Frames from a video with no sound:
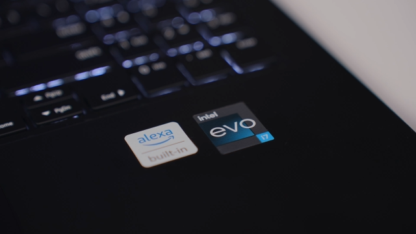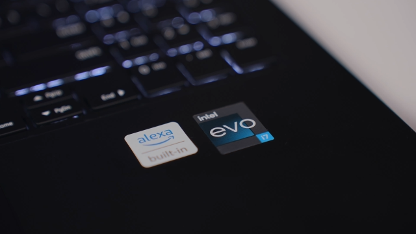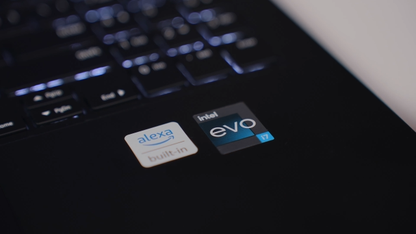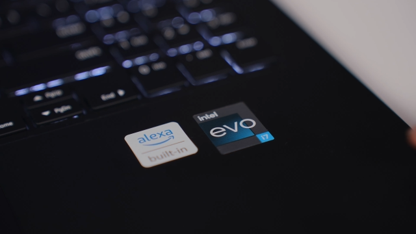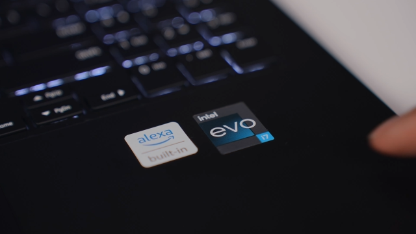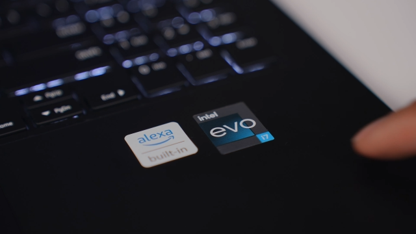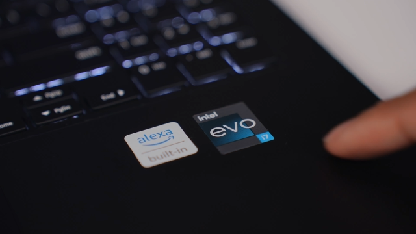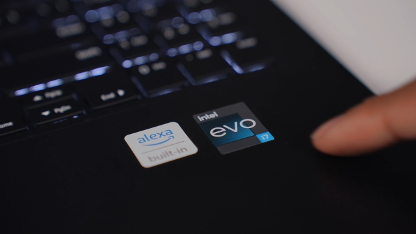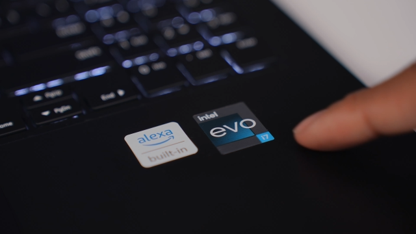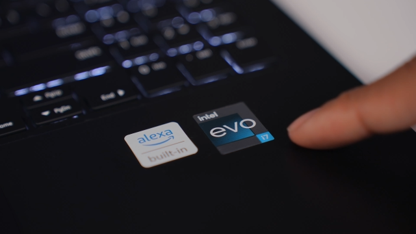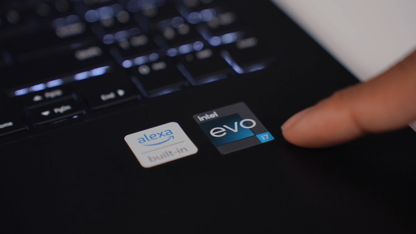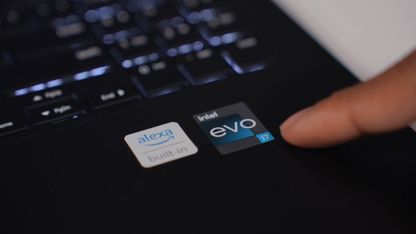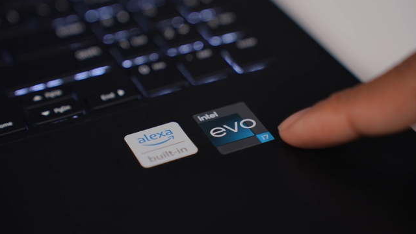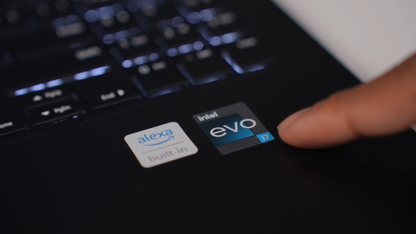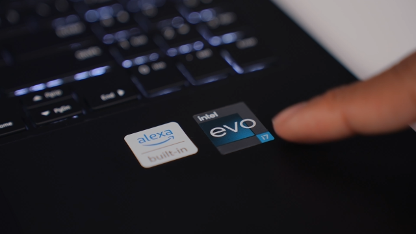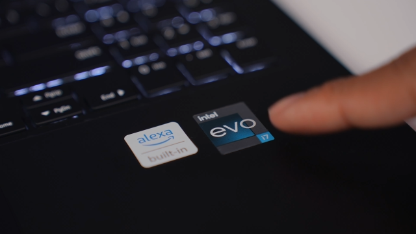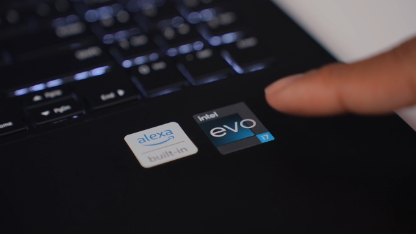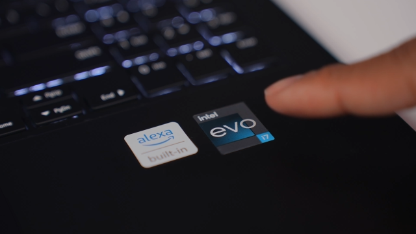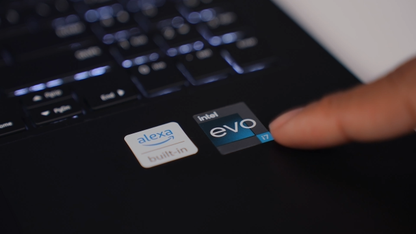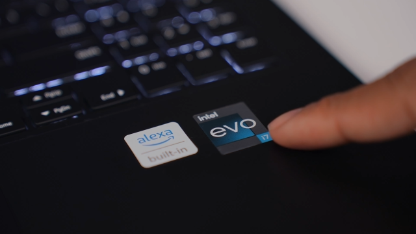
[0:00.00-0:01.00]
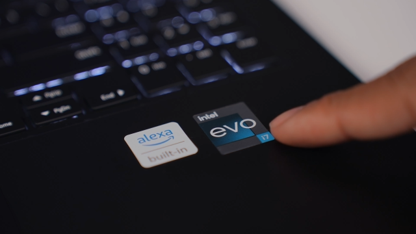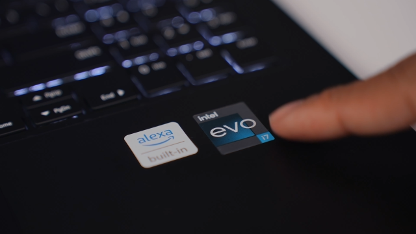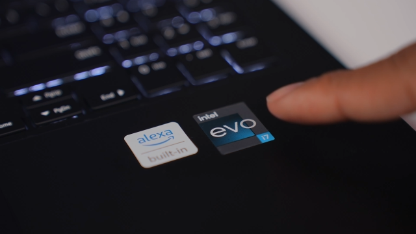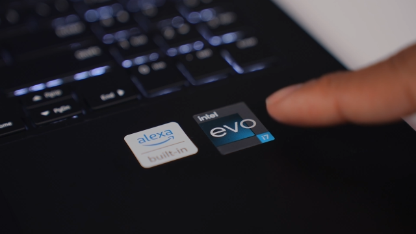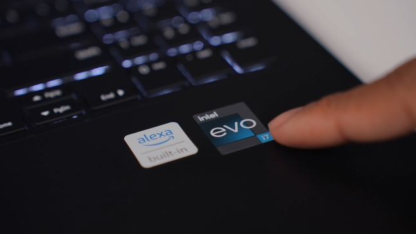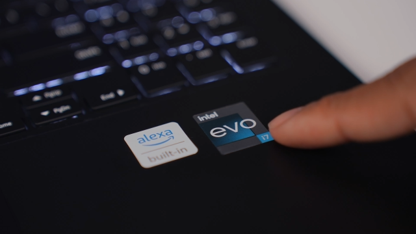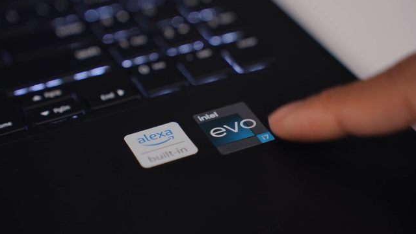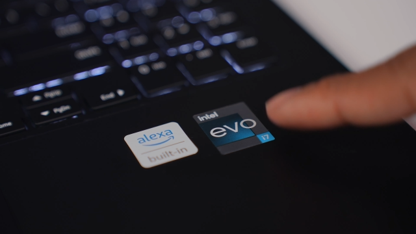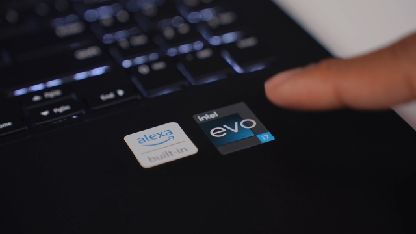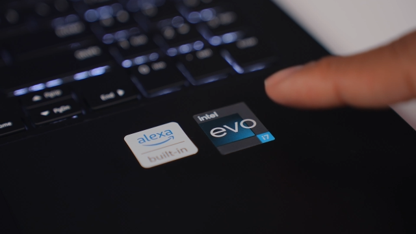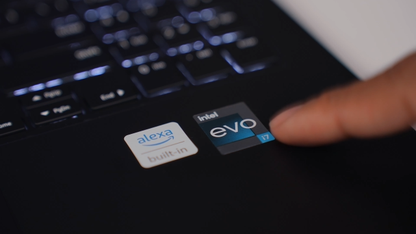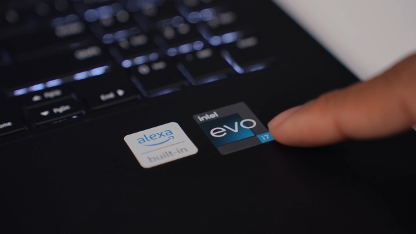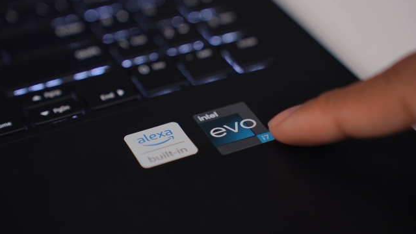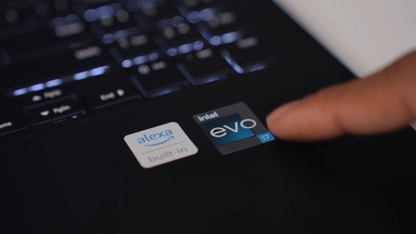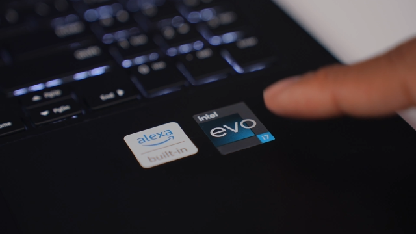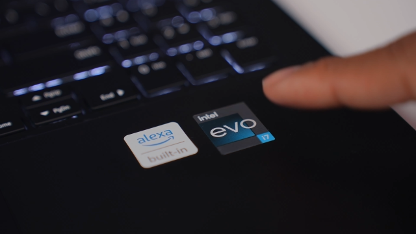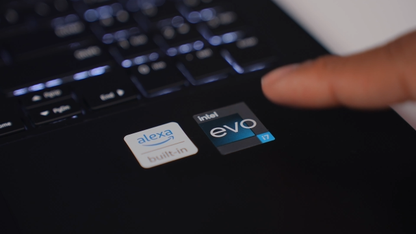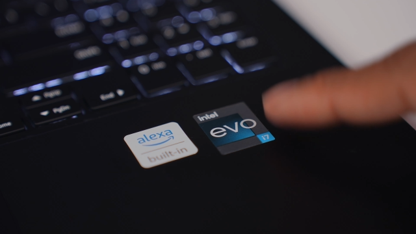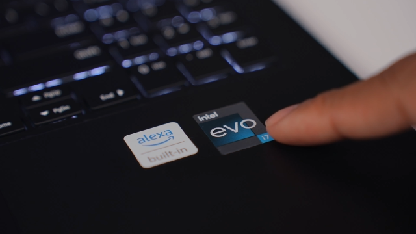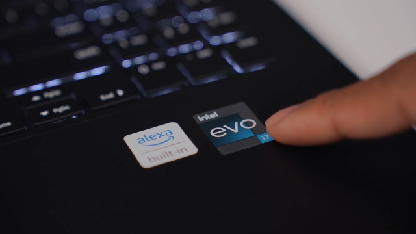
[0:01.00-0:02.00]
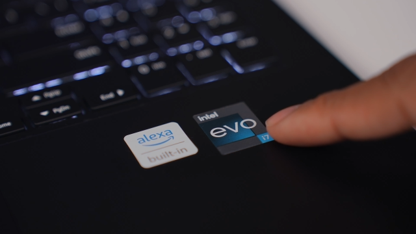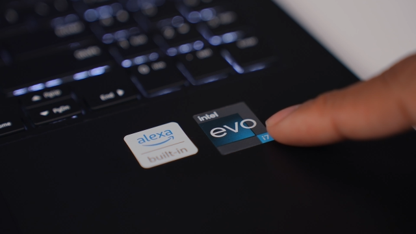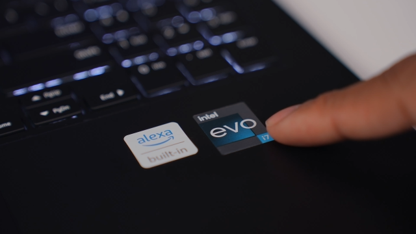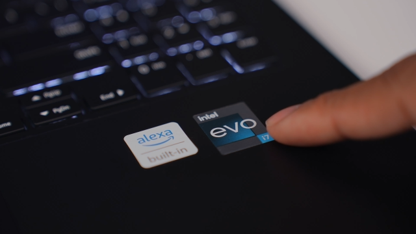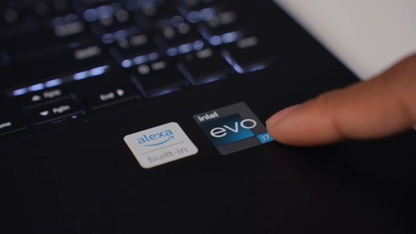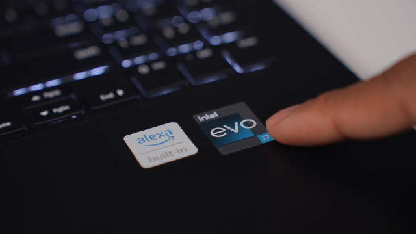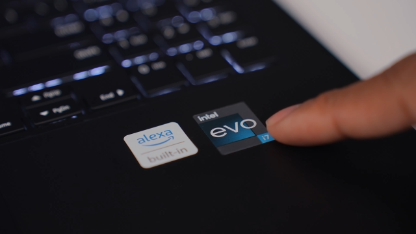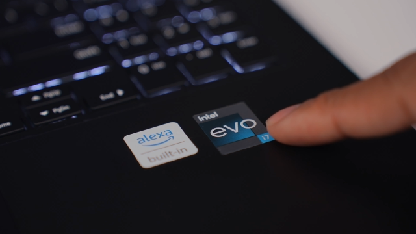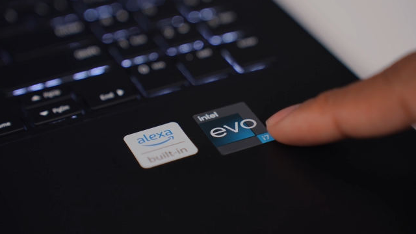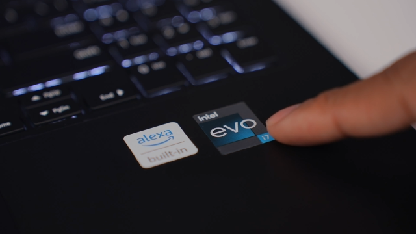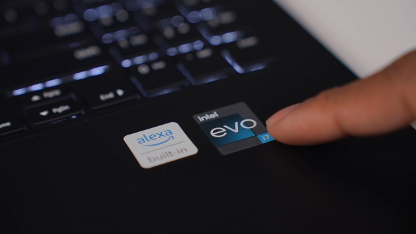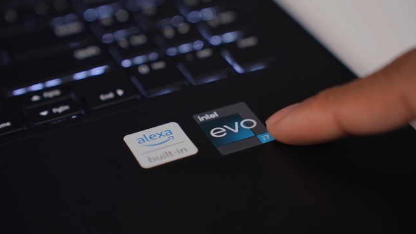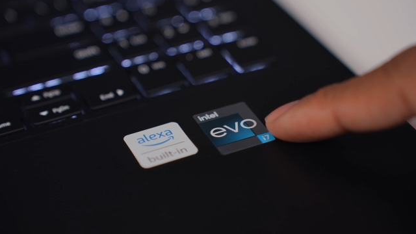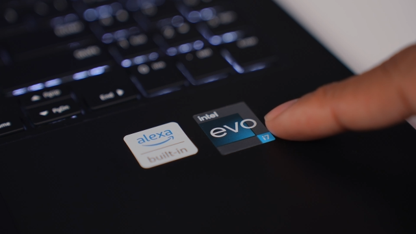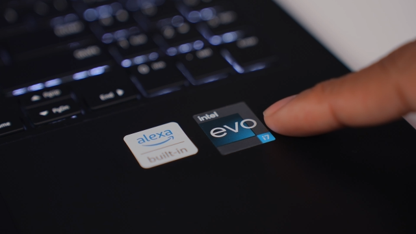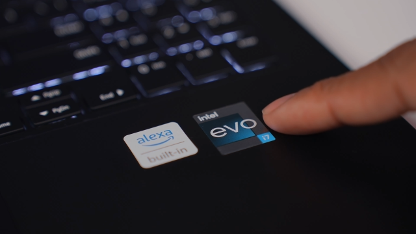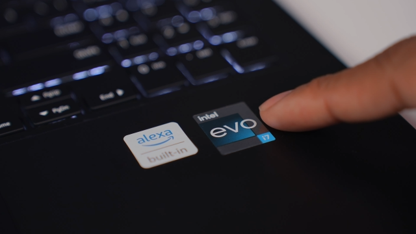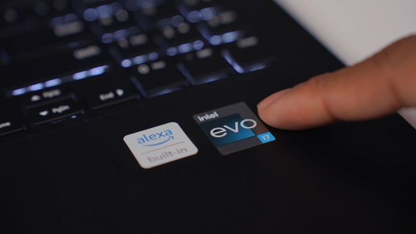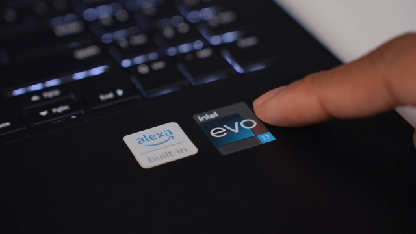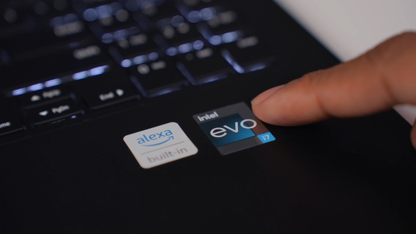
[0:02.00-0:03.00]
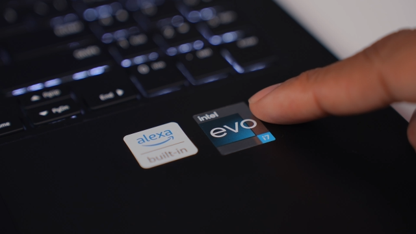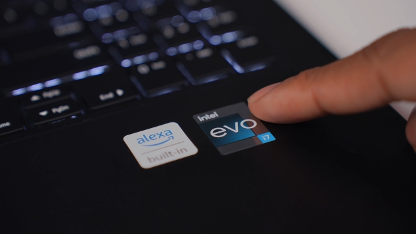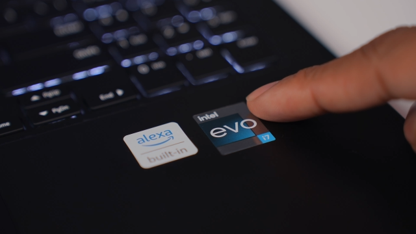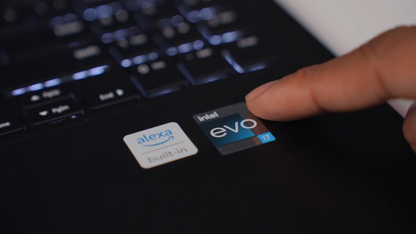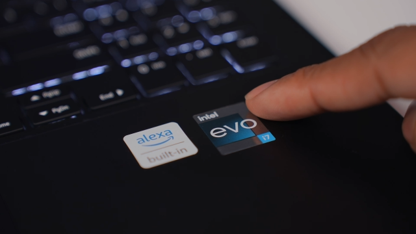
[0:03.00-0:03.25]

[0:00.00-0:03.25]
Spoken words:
No face is visible, so there are no lips to read.